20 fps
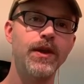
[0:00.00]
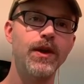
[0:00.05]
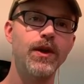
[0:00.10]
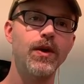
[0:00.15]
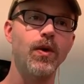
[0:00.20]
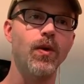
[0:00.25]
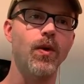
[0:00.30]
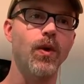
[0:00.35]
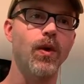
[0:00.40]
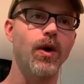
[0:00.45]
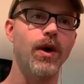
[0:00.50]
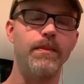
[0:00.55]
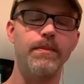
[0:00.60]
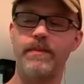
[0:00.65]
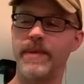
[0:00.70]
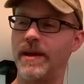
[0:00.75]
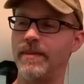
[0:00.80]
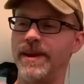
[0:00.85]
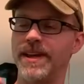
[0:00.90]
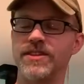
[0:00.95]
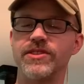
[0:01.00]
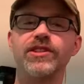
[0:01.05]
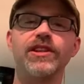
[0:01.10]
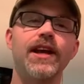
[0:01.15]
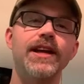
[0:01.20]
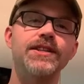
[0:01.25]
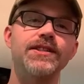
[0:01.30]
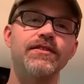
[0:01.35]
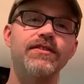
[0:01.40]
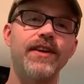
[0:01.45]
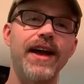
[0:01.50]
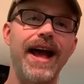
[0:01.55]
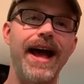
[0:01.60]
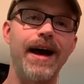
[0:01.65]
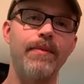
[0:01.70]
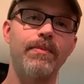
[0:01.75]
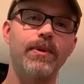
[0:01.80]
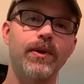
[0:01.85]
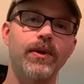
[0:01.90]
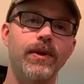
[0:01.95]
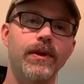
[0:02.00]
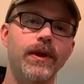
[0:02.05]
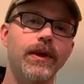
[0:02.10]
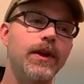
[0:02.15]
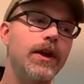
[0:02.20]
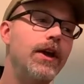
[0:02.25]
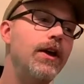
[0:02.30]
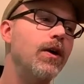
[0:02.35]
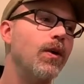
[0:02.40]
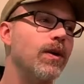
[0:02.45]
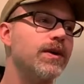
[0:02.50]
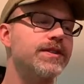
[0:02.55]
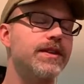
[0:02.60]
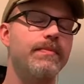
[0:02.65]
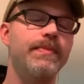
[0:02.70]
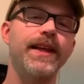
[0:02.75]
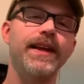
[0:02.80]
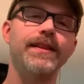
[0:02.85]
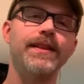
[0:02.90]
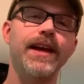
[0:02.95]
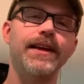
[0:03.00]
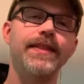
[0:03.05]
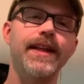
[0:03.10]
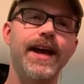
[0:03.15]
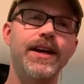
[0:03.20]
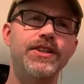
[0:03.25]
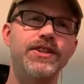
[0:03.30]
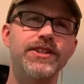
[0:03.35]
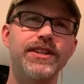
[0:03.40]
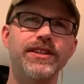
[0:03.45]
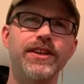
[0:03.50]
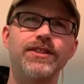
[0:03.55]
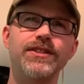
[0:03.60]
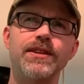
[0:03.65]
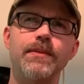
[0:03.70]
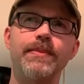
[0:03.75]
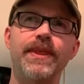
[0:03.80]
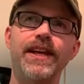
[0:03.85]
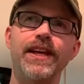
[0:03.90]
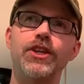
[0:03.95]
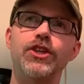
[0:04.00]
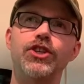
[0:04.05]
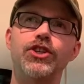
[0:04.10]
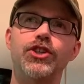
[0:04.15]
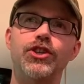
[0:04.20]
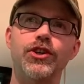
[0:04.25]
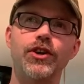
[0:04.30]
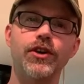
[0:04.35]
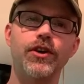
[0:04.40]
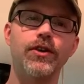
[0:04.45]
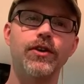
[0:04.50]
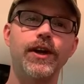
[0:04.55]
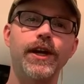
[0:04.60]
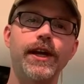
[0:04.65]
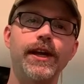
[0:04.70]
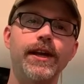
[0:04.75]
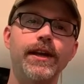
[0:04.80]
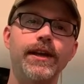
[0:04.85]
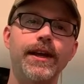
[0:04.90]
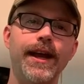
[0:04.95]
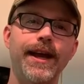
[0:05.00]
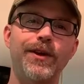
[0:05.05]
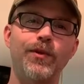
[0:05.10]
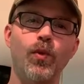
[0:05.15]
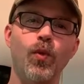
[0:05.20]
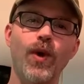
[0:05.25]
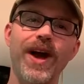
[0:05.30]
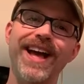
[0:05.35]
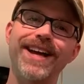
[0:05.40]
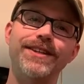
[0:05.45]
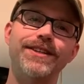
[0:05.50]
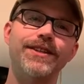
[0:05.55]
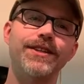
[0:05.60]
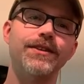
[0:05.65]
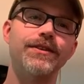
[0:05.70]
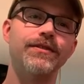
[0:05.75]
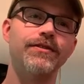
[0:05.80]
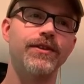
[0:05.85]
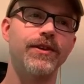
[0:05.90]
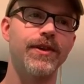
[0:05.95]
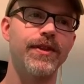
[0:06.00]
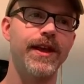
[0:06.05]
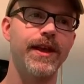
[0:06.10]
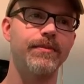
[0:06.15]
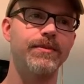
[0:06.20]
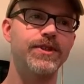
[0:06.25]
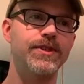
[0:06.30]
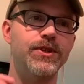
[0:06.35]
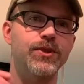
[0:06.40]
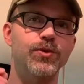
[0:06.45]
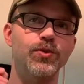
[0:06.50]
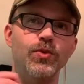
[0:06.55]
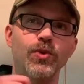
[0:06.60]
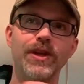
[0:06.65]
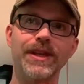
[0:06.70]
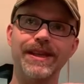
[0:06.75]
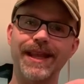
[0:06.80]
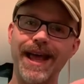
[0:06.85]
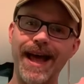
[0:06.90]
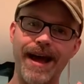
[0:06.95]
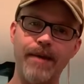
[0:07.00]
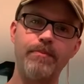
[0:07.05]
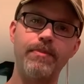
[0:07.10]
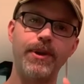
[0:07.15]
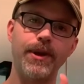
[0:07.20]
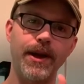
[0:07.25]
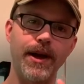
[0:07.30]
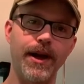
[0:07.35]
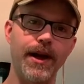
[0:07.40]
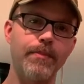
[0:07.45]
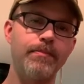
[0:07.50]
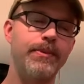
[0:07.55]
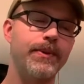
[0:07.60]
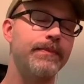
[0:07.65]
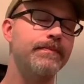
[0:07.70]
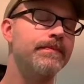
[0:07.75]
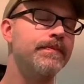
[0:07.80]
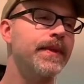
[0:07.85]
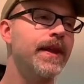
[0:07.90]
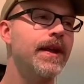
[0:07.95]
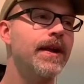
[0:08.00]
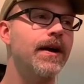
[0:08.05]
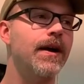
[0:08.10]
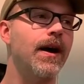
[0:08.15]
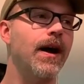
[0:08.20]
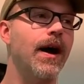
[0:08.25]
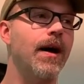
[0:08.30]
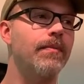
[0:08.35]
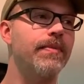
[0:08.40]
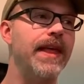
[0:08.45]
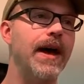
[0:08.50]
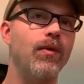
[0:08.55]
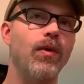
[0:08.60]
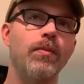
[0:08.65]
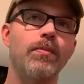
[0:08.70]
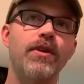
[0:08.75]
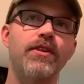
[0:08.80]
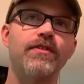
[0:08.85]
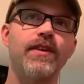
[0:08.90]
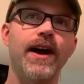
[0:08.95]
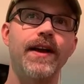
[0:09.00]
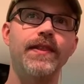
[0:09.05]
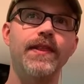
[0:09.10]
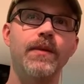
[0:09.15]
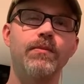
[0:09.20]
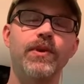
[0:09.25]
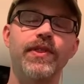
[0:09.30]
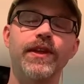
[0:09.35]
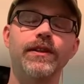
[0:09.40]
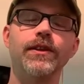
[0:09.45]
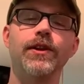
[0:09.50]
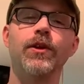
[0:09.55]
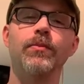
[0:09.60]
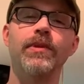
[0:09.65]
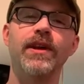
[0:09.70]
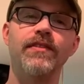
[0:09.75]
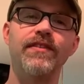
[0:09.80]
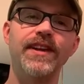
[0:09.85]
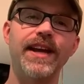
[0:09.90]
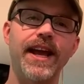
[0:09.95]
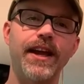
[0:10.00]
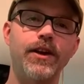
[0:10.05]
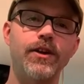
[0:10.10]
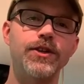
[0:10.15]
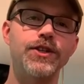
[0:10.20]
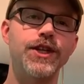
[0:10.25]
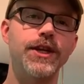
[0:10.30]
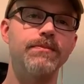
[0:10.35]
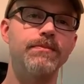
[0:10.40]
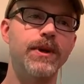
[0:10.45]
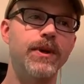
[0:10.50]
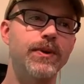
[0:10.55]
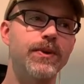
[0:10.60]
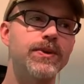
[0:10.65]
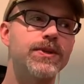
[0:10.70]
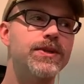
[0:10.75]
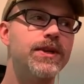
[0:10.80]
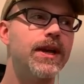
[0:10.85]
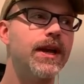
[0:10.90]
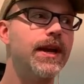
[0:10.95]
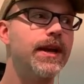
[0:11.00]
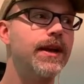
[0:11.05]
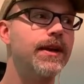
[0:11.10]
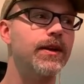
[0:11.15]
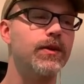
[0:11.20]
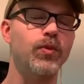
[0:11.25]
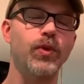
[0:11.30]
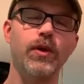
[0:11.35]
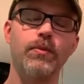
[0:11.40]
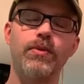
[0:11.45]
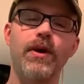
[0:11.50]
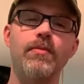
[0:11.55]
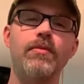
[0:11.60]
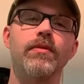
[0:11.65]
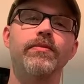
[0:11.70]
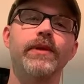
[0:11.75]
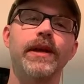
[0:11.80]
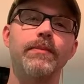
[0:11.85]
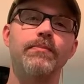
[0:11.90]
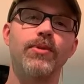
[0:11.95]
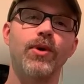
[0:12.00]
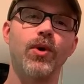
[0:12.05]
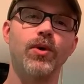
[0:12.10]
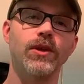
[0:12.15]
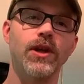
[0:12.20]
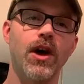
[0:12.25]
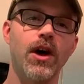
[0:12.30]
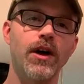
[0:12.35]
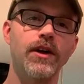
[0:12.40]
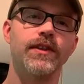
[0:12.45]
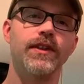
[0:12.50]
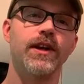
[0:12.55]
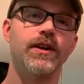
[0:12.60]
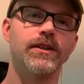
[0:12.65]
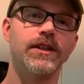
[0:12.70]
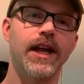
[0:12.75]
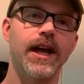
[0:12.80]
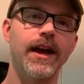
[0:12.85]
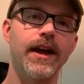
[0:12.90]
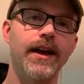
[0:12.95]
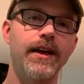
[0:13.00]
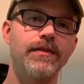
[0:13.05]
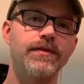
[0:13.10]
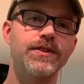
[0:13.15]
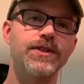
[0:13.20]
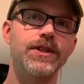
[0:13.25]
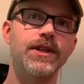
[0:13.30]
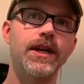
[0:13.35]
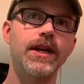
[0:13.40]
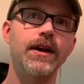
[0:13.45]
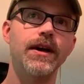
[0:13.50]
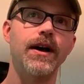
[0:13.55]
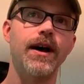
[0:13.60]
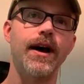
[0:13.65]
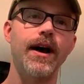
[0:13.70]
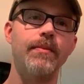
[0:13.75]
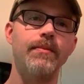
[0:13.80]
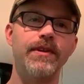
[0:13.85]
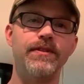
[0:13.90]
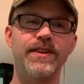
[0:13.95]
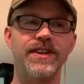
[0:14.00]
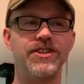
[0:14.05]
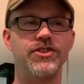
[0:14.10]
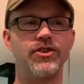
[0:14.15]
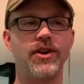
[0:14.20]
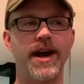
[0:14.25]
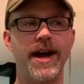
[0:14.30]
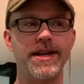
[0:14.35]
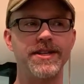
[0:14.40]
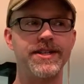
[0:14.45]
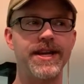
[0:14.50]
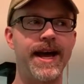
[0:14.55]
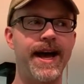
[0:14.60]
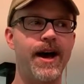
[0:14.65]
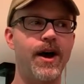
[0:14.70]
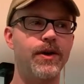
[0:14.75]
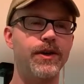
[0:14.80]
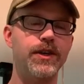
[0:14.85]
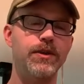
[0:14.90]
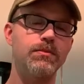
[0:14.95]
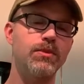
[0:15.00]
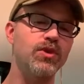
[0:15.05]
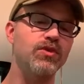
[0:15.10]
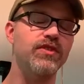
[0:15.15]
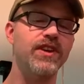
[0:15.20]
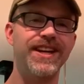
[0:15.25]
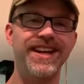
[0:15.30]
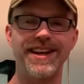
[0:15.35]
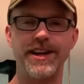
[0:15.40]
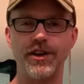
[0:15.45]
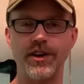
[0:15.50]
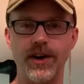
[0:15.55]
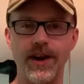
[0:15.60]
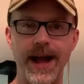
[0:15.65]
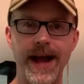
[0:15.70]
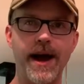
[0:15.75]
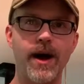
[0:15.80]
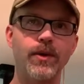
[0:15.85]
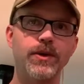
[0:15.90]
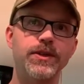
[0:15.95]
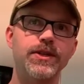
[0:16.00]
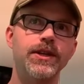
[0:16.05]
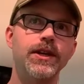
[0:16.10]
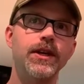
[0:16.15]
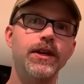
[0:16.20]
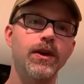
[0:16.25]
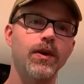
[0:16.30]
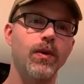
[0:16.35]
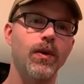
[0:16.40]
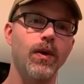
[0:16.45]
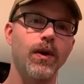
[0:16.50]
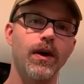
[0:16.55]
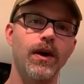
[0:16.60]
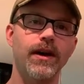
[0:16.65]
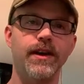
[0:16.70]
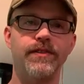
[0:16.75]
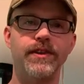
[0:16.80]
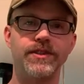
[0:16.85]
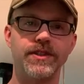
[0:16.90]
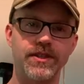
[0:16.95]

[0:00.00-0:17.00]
or maybe a slice of apple or something like that, just a little something sugary and wet for them to lap up. That will provide them with a little bit of an energy boost. Will probably prolong their lives. If it dries out, you move it in or out, or if it's a